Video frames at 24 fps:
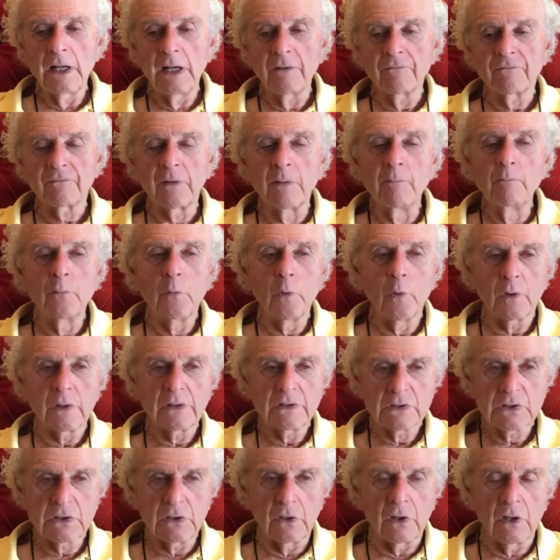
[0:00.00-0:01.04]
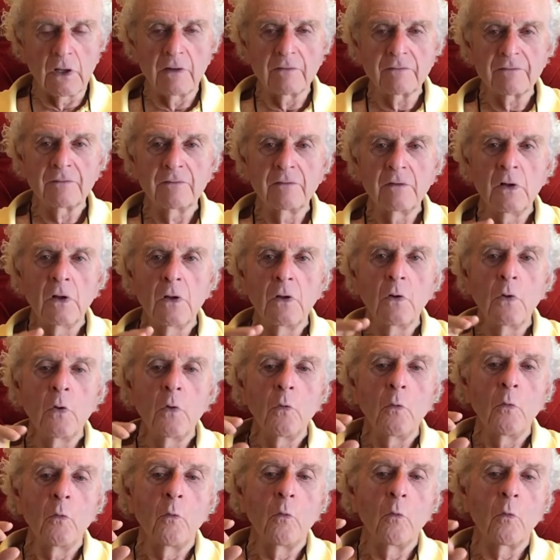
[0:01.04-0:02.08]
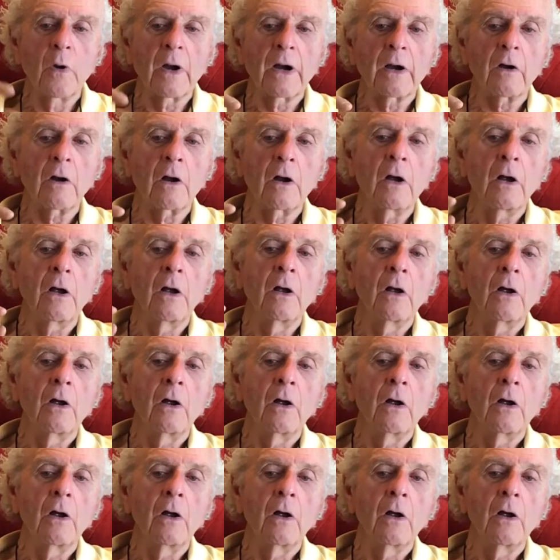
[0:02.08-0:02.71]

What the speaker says: from Borislav, where